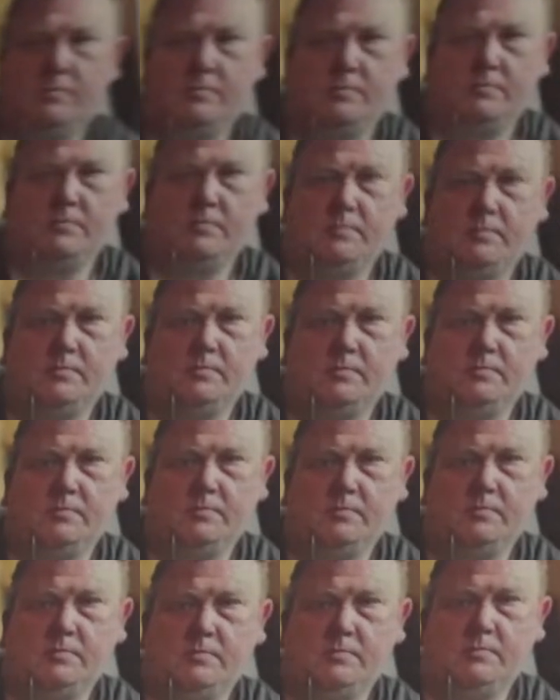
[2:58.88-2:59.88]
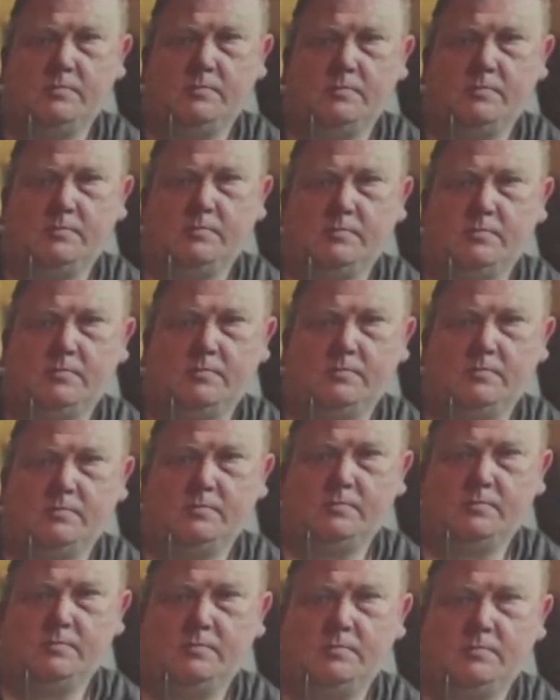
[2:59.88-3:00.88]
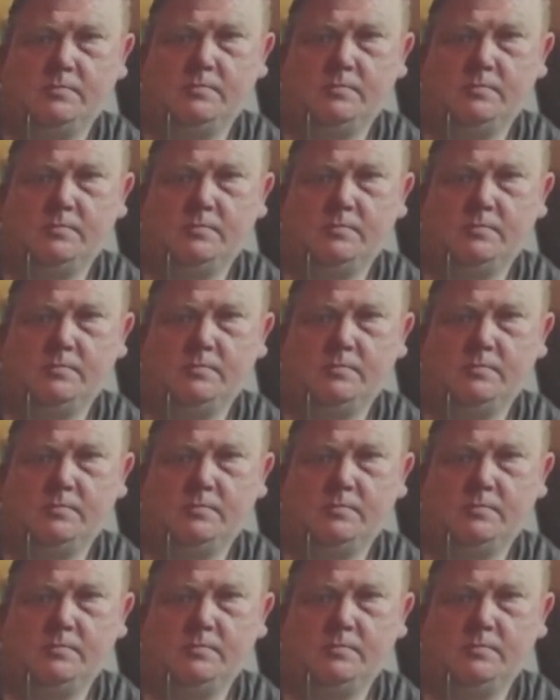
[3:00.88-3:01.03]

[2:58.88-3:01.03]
No one is speaking in this clip.